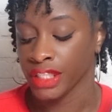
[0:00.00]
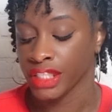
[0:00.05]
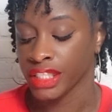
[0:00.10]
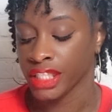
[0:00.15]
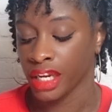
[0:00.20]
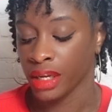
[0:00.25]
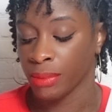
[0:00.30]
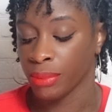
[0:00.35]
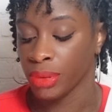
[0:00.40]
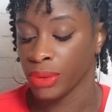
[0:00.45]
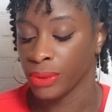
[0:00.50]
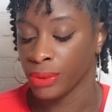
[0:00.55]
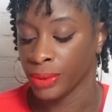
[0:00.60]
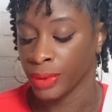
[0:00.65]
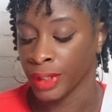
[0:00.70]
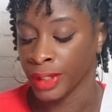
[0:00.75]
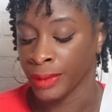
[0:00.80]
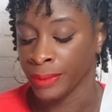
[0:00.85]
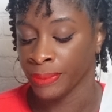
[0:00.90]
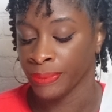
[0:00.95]

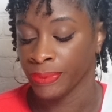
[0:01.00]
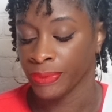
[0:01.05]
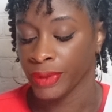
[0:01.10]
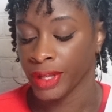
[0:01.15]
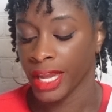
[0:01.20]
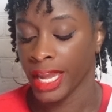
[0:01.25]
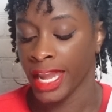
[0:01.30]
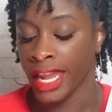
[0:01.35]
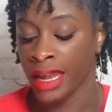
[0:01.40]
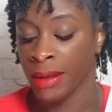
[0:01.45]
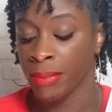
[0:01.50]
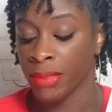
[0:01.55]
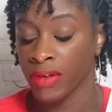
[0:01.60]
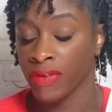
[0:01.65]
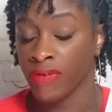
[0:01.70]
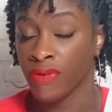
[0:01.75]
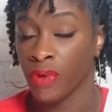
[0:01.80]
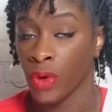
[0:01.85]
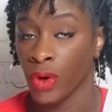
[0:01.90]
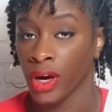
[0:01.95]
shampooing and
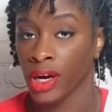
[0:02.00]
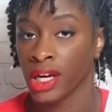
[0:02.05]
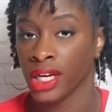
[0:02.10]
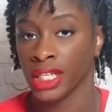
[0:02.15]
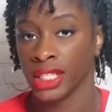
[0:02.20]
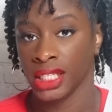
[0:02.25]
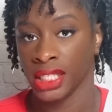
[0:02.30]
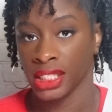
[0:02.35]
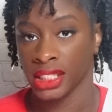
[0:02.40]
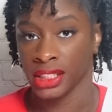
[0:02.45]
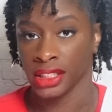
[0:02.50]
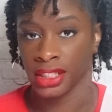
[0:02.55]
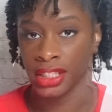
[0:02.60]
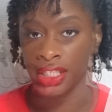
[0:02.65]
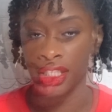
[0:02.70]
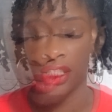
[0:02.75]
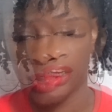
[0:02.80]
before conditioning.